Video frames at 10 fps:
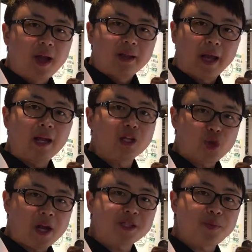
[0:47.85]
data
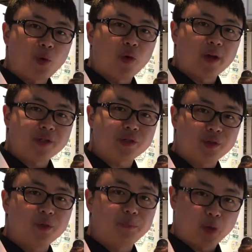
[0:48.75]
transport
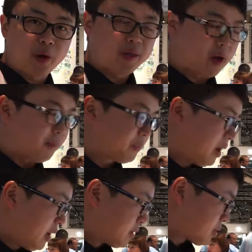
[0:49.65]
through between them.
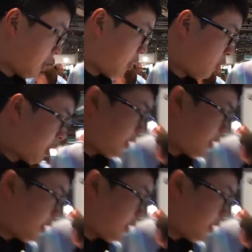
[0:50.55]
So what